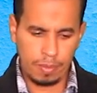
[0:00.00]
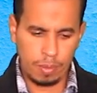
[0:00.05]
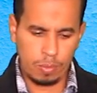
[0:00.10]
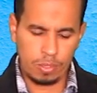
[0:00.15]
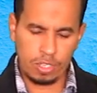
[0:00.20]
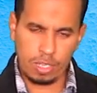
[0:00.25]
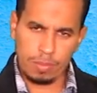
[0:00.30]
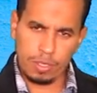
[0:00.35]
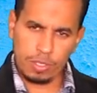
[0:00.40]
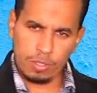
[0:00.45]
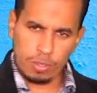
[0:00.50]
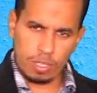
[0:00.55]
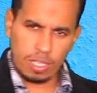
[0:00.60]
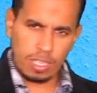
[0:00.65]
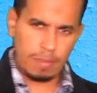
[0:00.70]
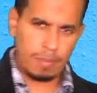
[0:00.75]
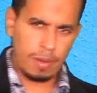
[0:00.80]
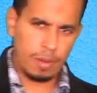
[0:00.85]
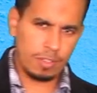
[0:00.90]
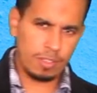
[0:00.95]
We shall be talking
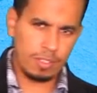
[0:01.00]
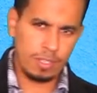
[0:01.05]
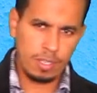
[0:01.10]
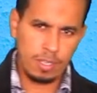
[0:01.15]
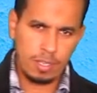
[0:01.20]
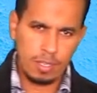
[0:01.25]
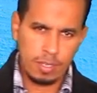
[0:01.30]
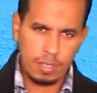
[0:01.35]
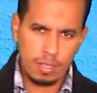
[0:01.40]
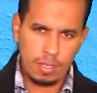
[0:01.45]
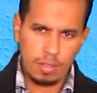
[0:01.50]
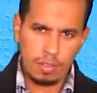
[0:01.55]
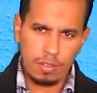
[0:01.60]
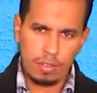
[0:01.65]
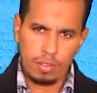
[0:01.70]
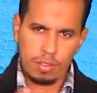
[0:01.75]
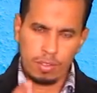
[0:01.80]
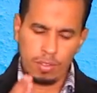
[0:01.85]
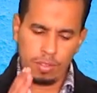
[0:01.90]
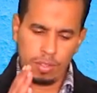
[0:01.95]
about
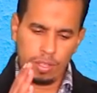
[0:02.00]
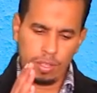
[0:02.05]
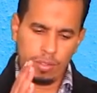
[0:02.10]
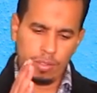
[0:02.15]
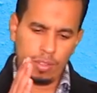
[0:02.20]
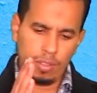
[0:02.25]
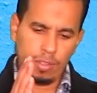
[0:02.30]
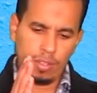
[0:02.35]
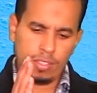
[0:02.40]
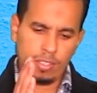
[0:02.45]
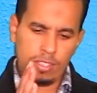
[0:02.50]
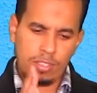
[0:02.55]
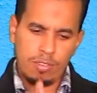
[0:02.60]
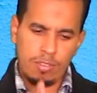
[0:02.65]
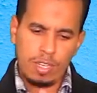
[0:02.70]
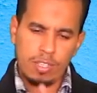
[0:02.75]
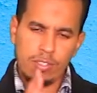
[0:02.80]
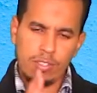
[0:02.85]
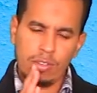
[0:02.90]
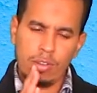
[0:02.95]
the
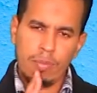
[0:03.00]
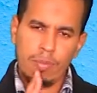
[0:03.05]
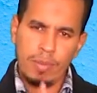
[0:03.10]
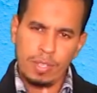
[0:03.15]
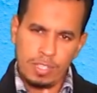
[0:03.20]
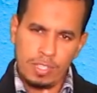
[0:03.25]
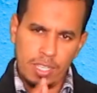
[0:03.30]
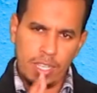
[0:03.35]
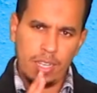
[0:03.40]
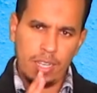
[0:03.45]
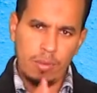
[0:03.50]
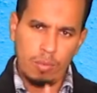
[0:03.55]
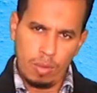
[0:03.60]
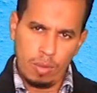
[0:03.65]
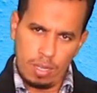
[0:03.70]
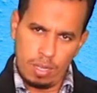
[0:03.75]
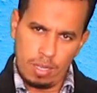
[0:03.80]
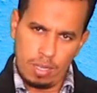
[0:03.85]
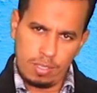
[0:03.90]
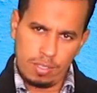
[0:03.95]
stress on particular
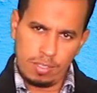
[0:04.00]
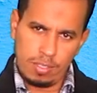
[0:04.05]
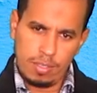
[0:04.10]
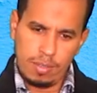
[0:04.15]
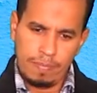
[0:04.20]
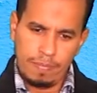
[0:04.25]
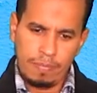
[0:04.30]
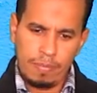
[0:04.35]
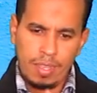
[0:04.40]
words